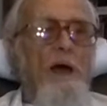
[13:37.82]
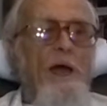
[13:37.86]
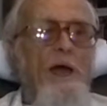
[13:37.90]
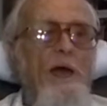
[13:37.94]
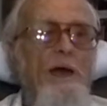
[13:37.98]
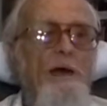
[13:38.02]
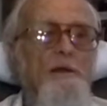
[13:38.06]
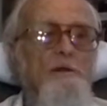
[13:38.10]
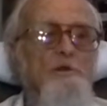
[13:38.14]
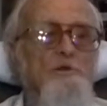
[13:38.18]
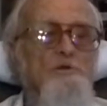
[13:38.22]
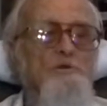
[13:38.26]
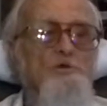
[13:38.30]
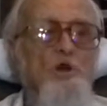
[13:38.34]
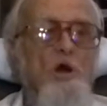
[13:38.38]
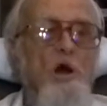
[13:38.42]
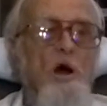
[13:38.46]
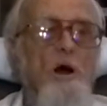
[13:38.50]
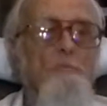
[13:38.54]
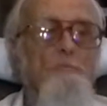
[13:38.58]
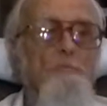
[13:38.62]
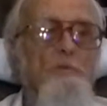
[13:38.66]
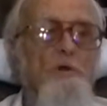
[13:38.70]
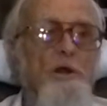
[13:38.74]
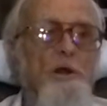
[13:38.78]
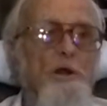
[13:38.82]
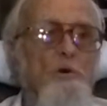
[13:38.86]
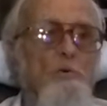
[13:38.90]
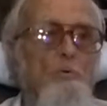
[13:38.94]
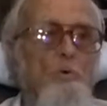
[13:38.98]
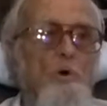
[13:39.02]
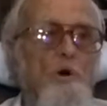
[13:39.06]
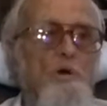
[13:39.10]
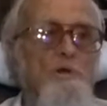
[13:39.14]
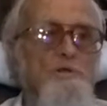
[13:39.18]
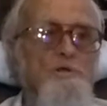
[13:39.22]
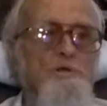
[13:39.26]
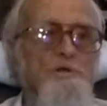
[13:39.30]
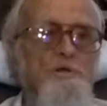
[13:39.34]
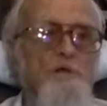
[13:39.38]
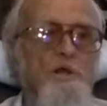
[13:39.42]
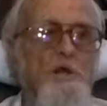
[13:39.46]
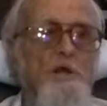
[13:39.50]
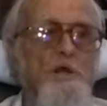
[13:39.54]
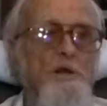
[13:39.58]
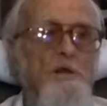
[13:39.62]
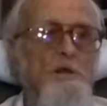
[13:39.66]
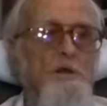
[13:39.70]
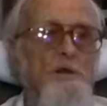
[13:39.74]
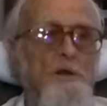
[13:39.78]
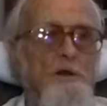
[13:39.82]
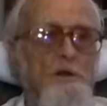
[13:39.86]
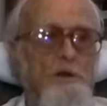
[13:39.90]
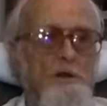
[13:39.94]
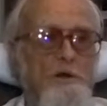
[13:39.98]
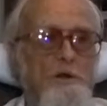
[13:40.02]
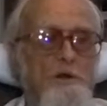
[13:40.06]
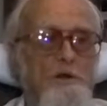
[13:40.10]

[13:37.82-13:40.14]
I had a job there once in